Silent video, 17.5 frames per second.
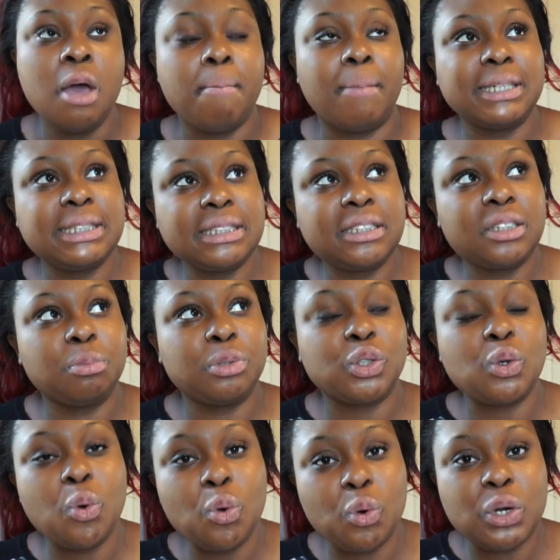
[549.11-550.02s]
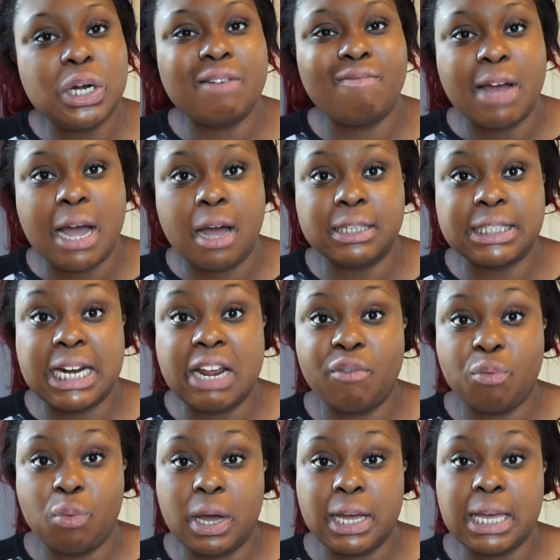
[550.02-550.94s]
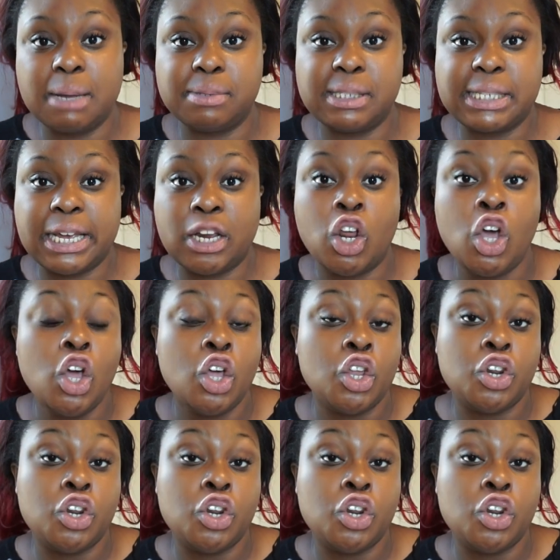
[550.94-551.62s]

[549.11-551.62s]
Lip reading: My sister was calling around and everyone kept saying,